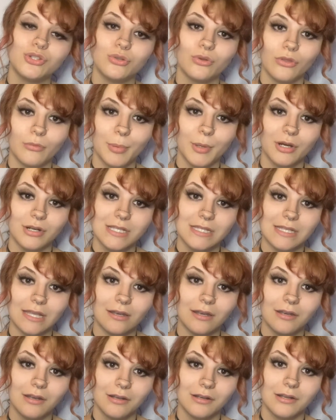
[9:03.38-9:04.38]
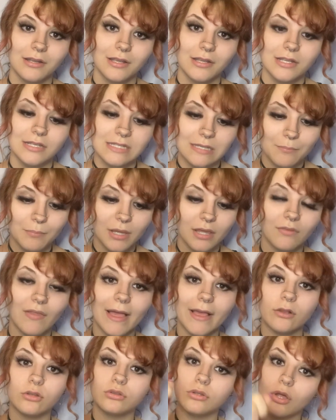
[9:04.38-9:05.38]
the person to be
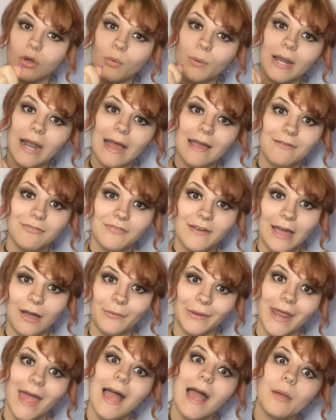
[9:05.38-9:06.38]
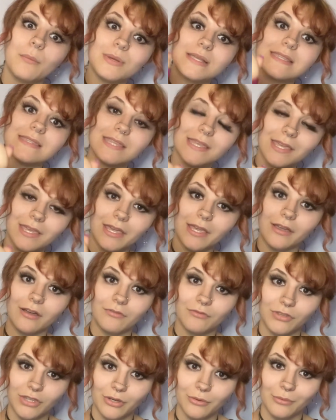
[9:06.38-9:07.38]
like, look what I found. I was thinking
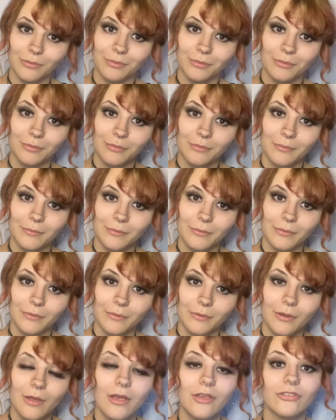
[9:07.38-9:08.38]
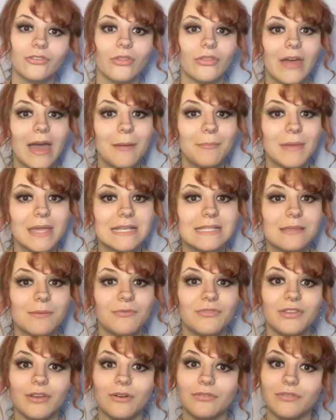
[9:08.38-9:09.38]
of you. So that makes them
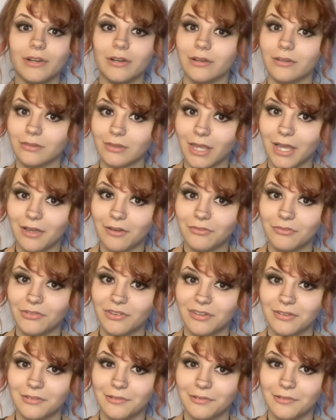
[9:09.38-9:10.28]
feel very loved.